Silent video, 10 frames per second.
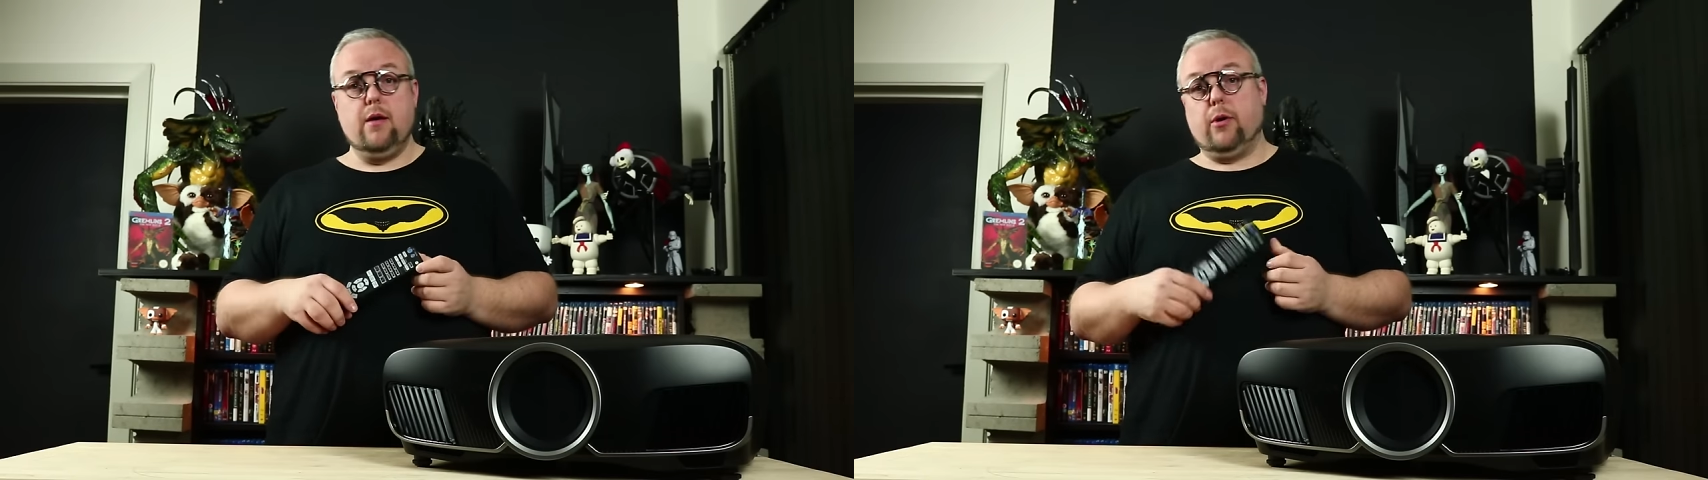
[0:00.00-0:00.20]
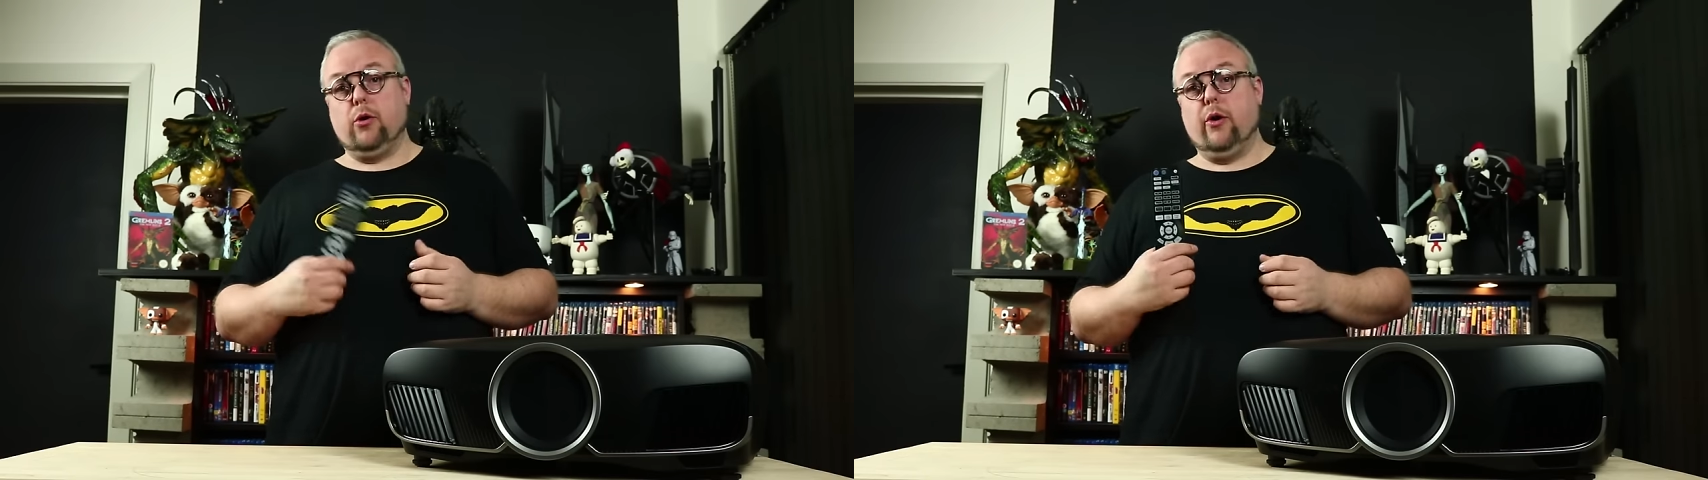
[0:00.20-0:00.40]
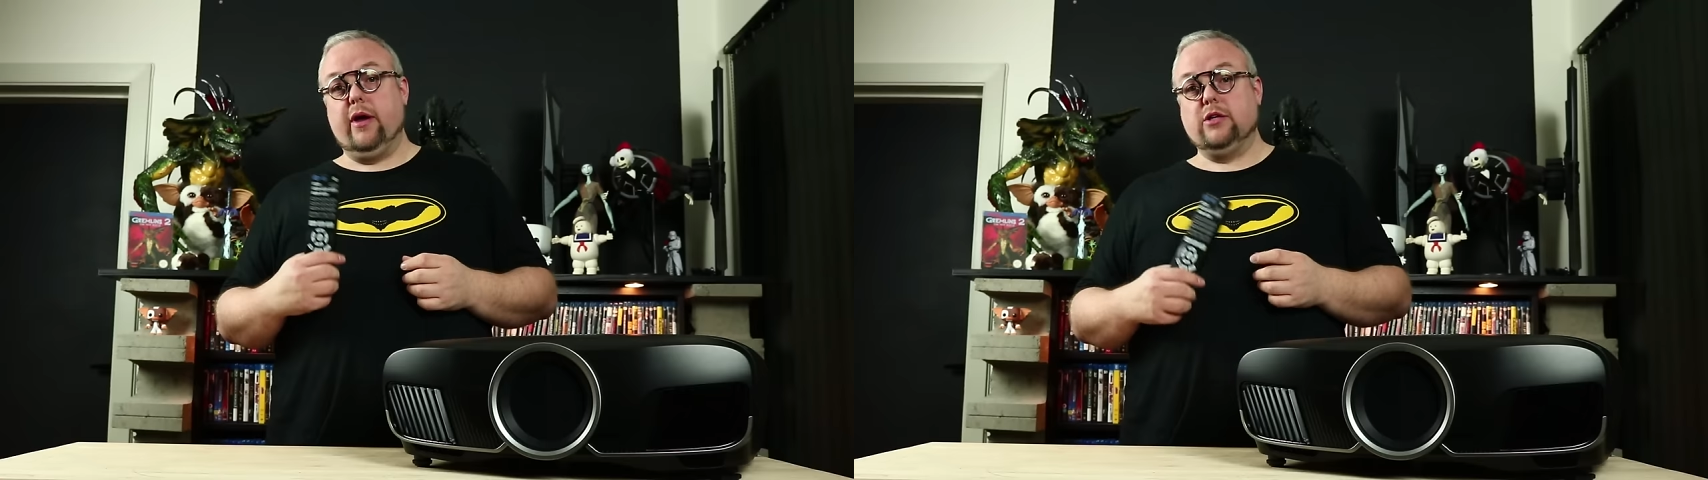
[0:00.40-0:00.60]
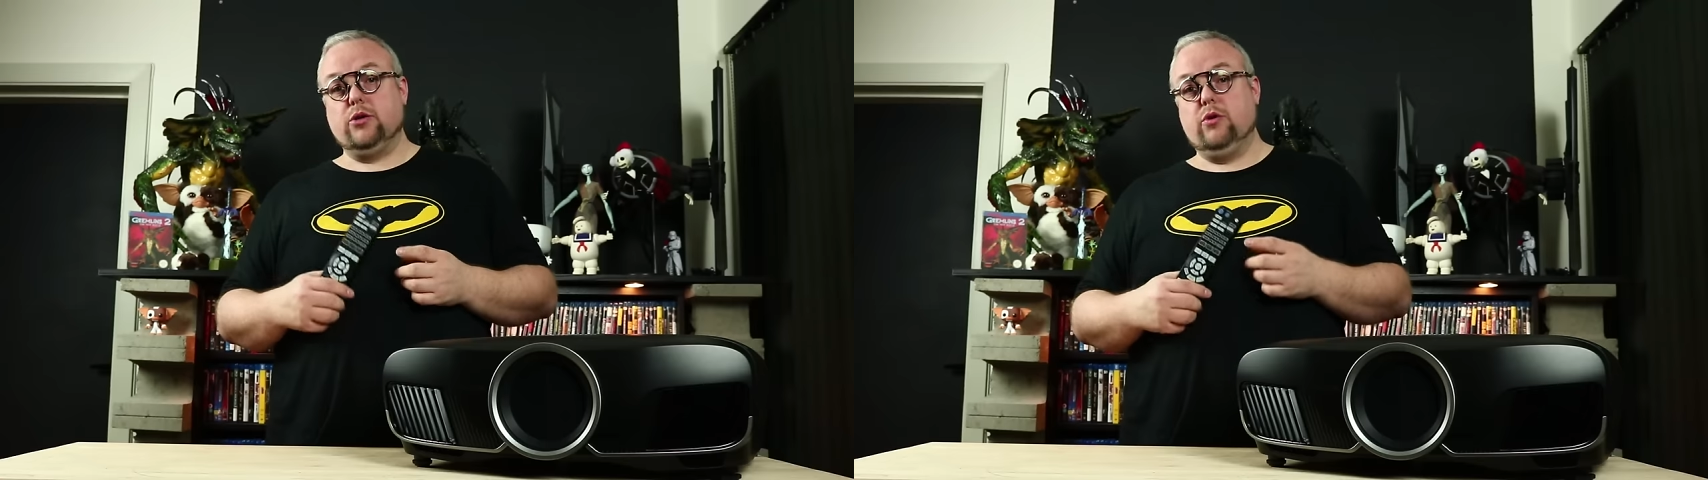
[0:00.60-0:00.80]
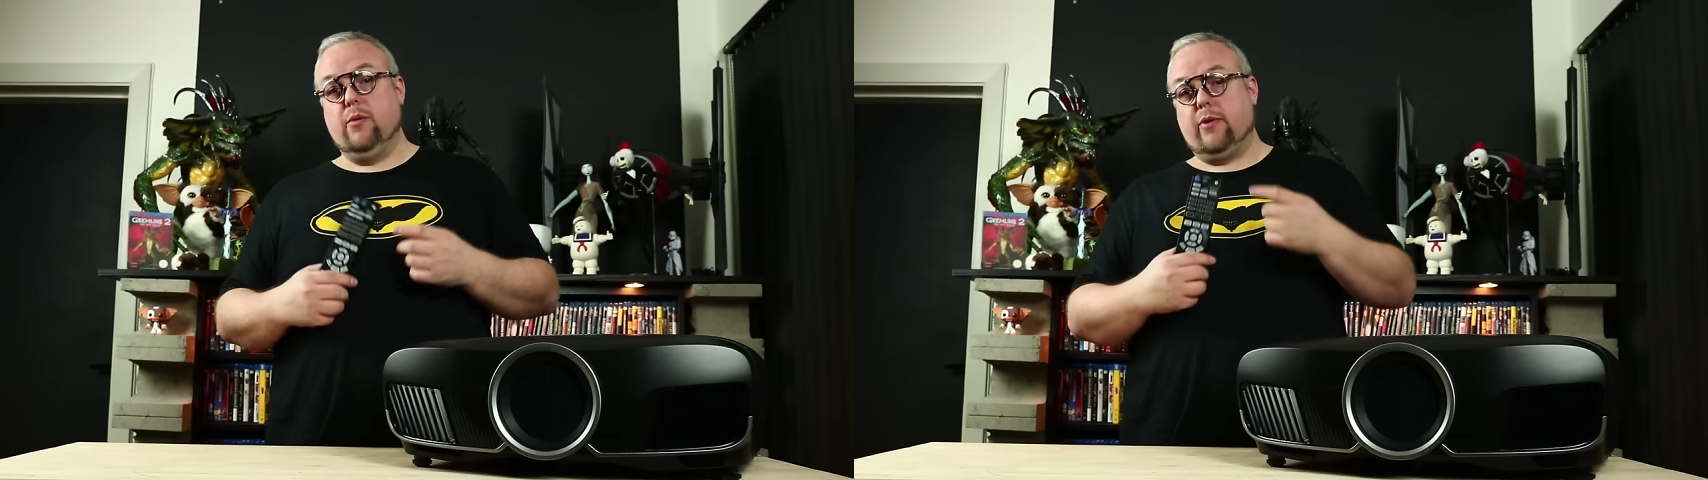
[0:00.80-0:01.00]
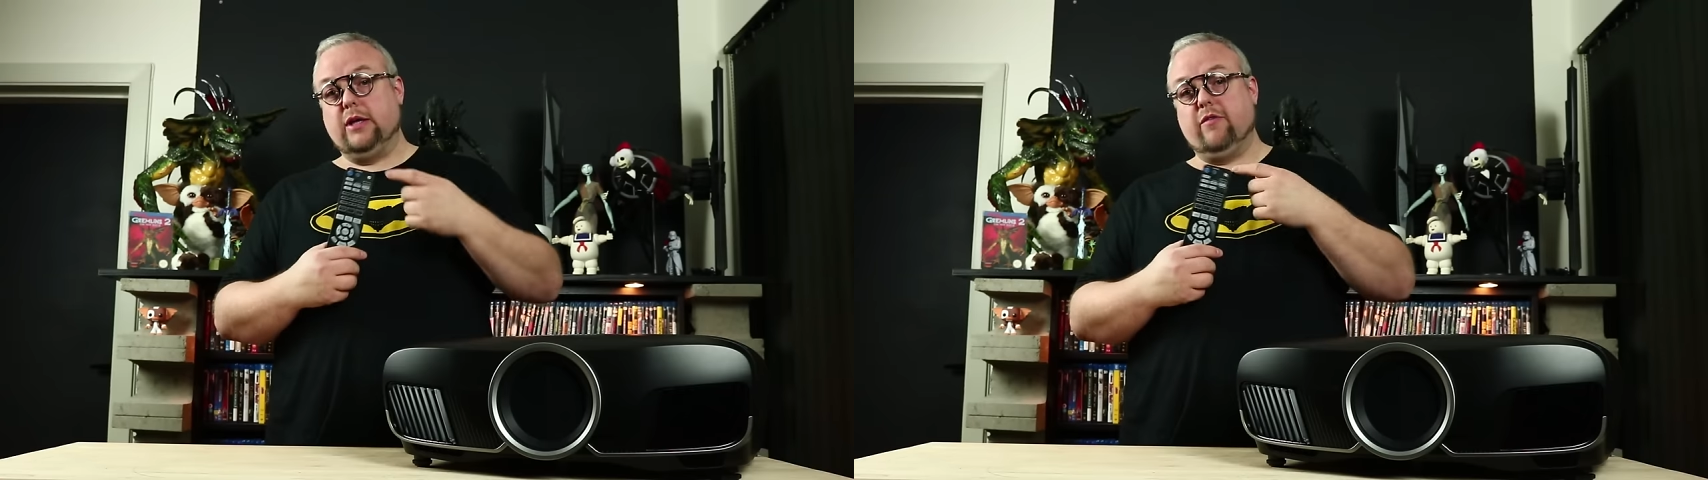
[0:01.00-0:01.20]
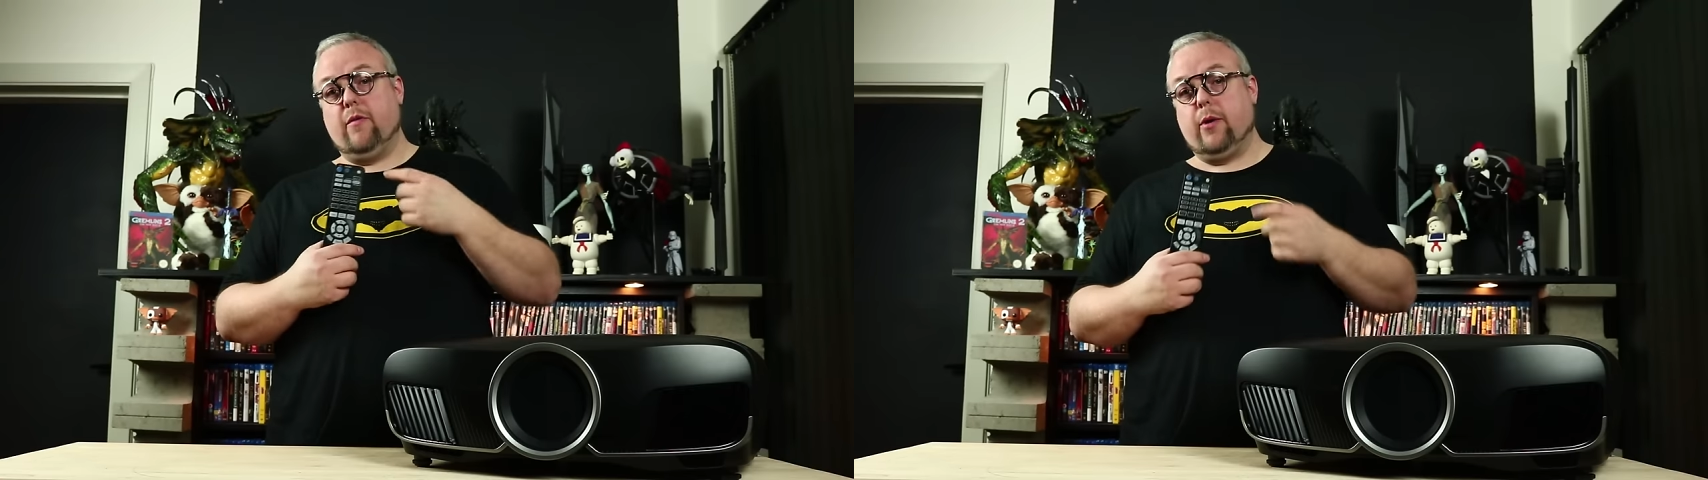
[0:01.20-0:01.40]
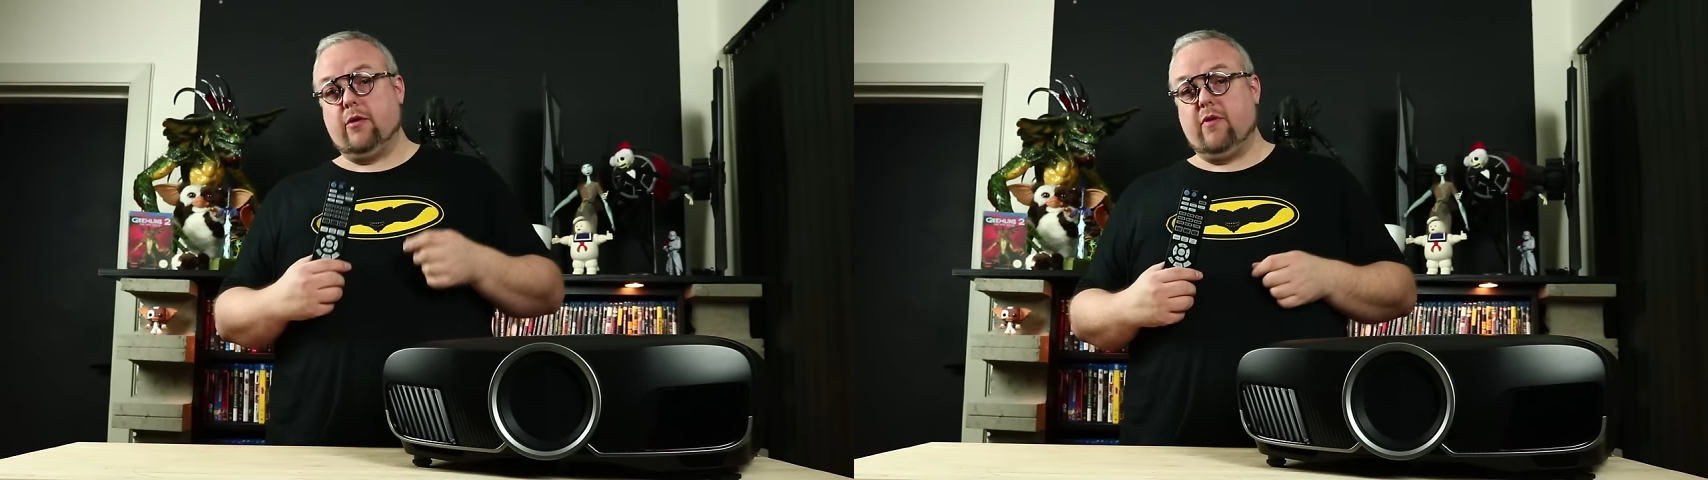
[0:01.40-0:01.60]
But okay, it's only a press of
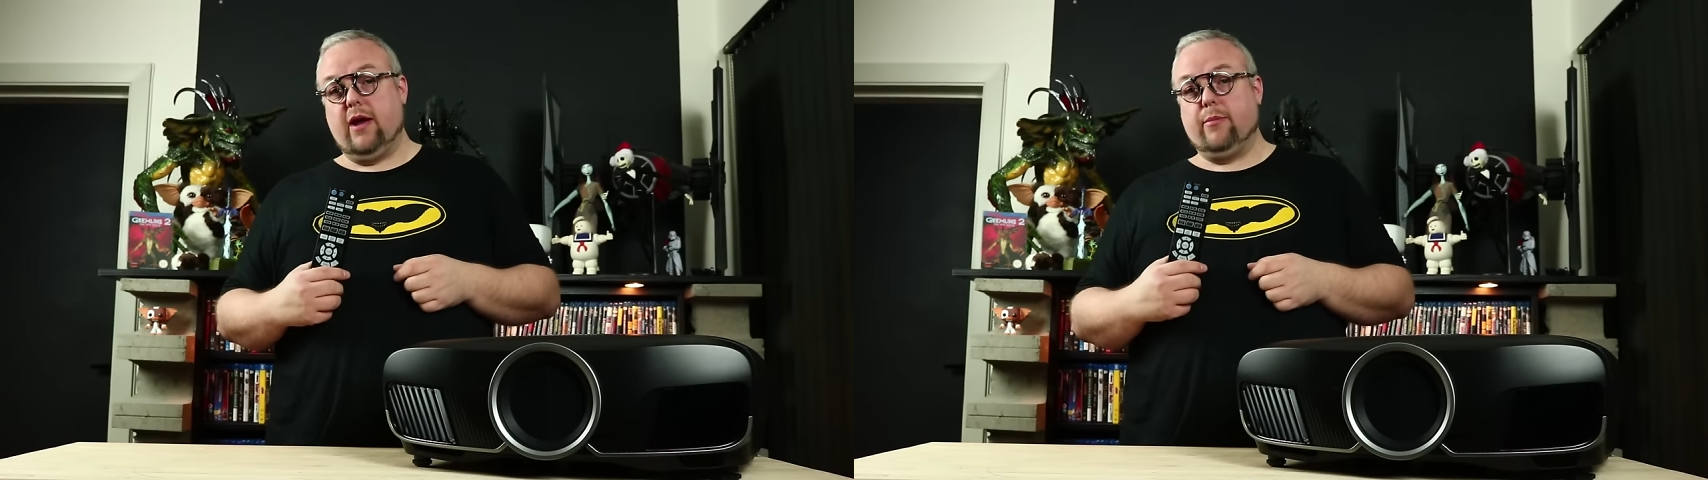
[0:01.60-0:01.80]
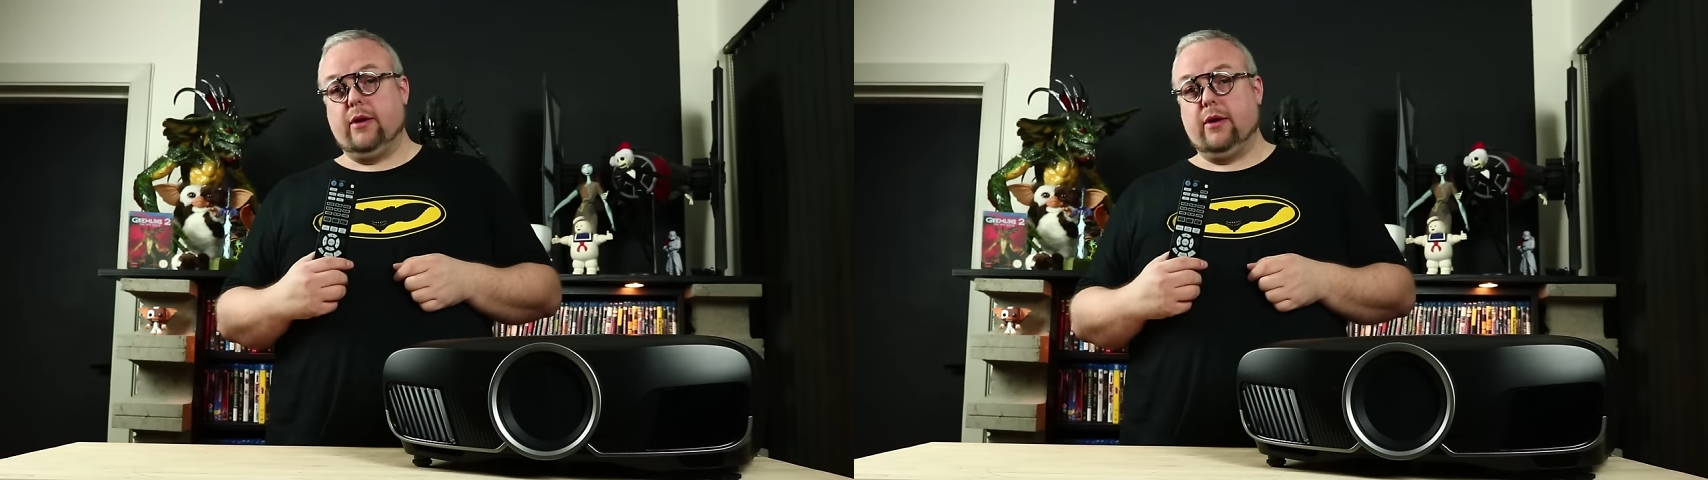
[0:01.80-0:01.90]
the button, right?